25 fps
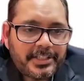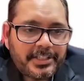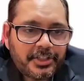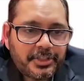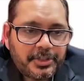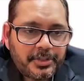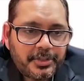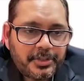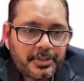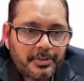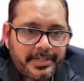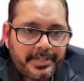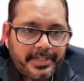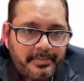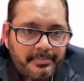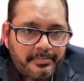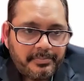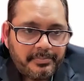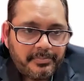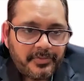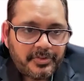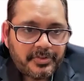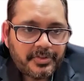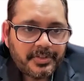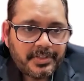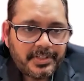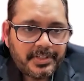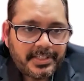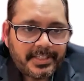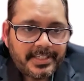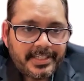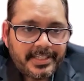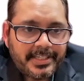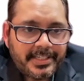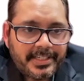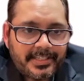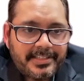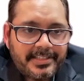story so you can
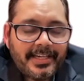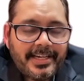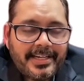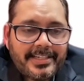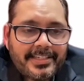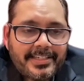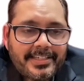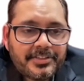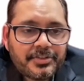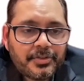get the idea.